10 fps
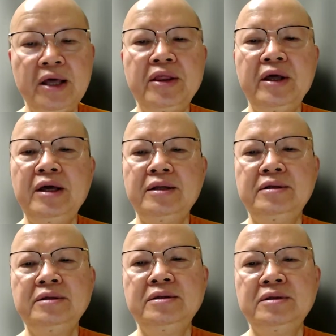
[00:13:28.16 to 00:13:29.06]

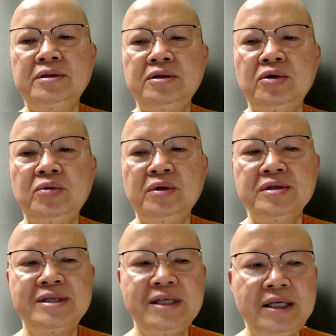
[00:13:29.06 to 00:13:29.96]
then you will
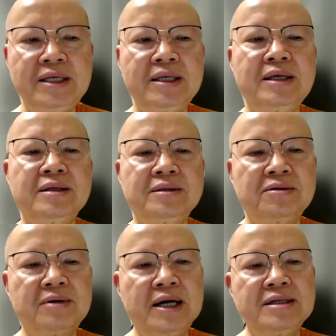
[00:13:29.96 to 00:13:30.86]
see
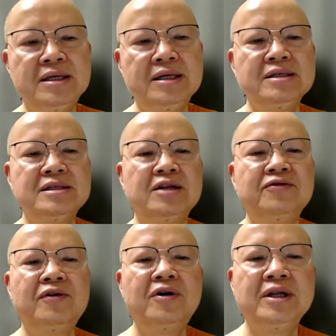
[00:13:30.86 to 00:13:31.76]
the risings
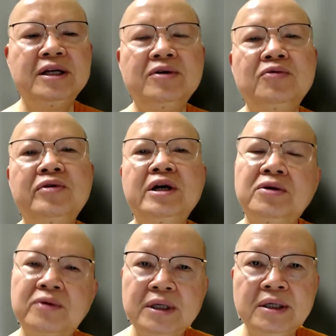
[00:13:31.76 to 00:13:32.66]
and falling
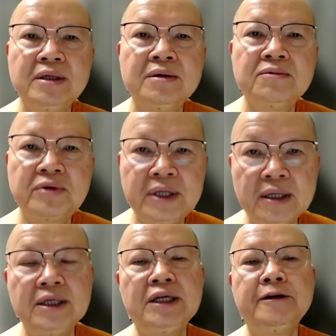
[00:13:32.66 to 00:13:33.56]
very
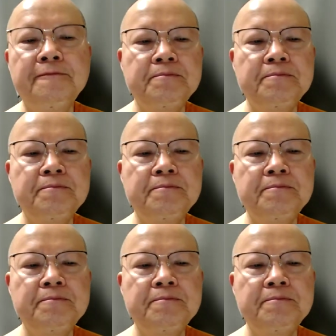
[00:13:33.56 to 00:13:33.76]
clearly.